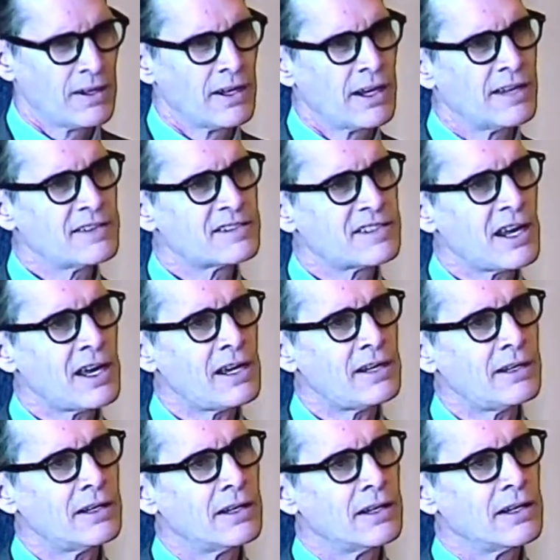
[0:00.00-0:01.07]

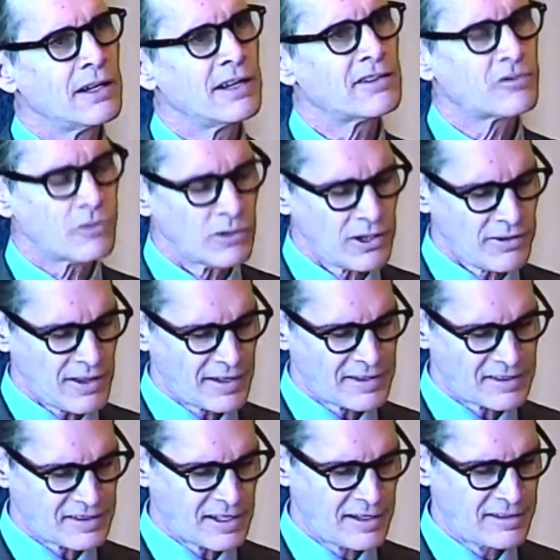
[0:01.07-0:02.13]
Instead, it's really that
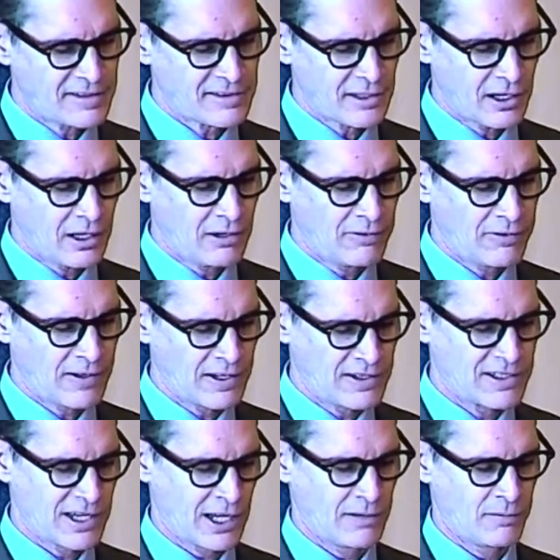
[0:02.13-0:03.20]
sense of
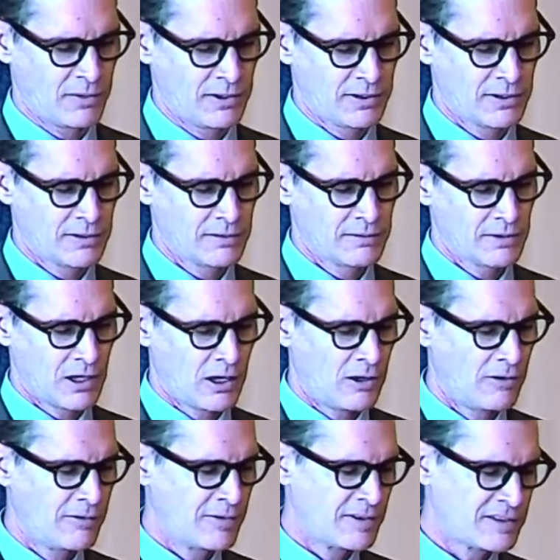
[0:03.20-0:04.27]
contentment,
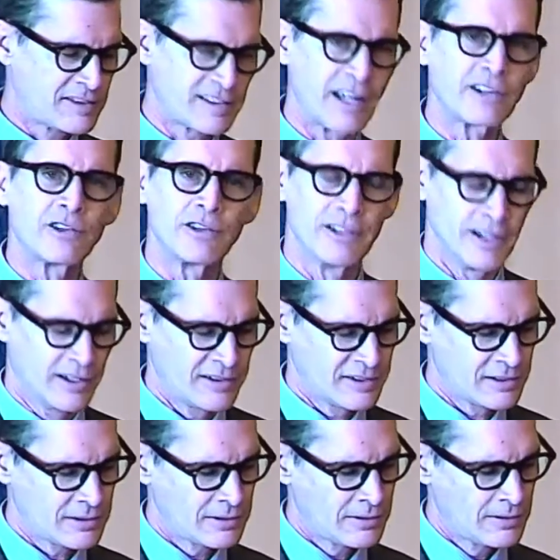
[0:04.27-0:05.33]
of
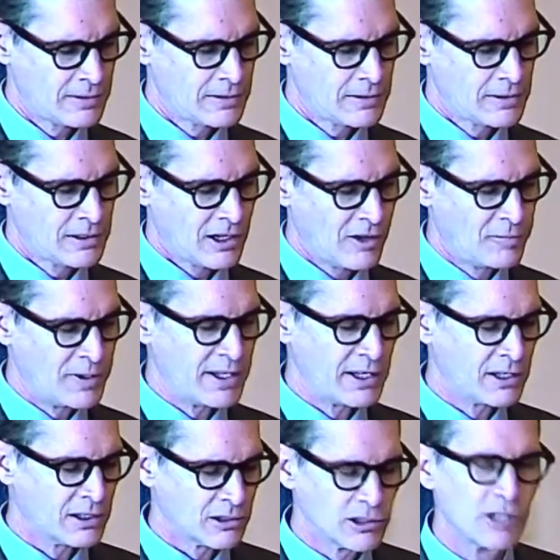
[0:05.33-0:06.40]
centeredness, of
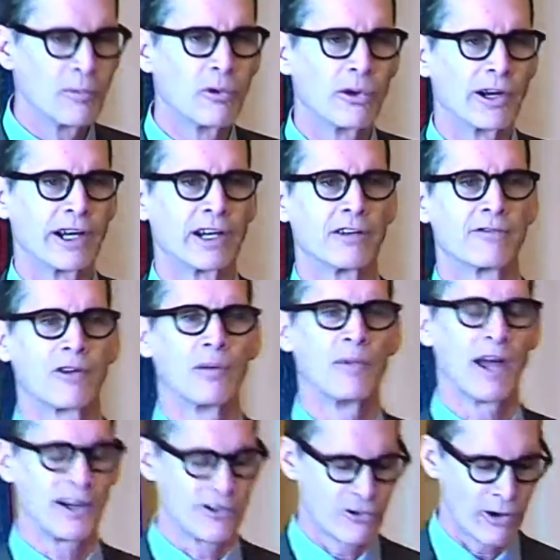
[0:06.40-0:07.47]
being liberated from
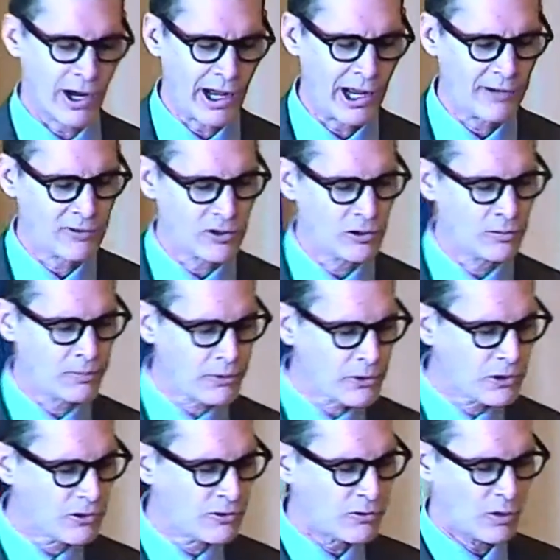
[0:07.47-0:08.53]
that drive to
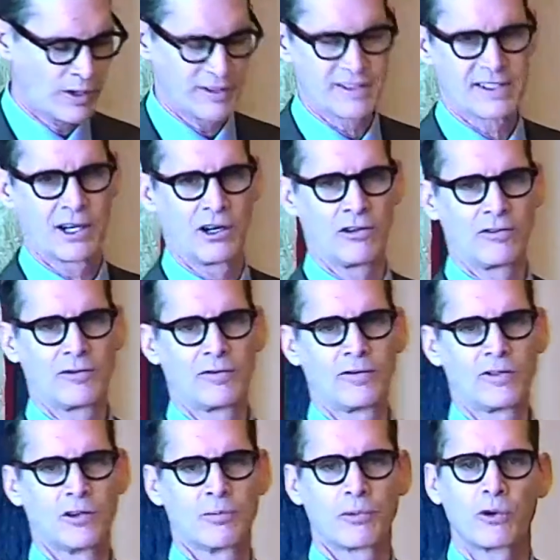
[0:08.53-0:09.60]
prove oneself,
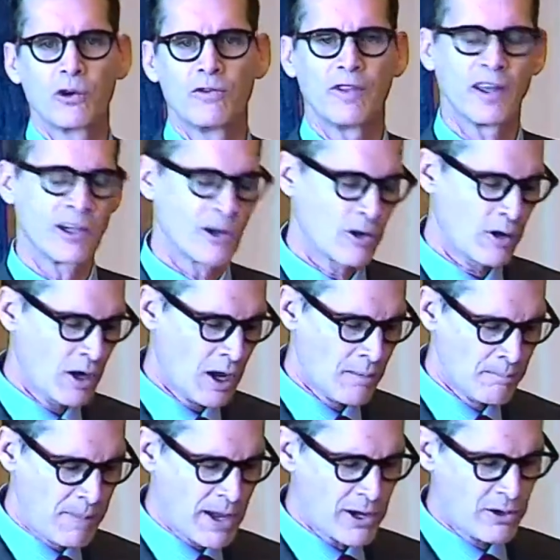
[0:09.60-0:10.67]
to prove that you're
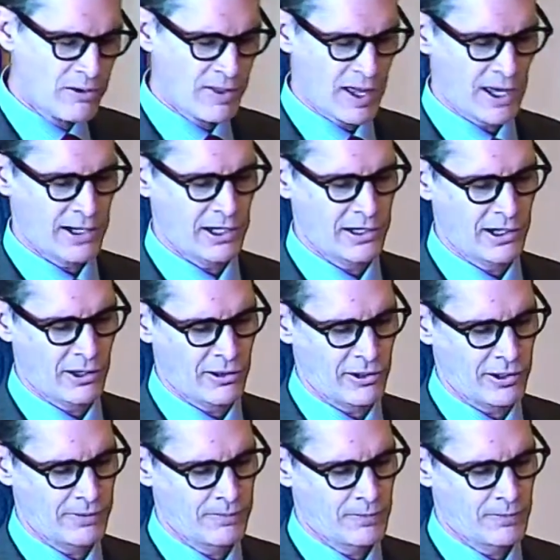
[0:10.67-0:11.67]
better than another,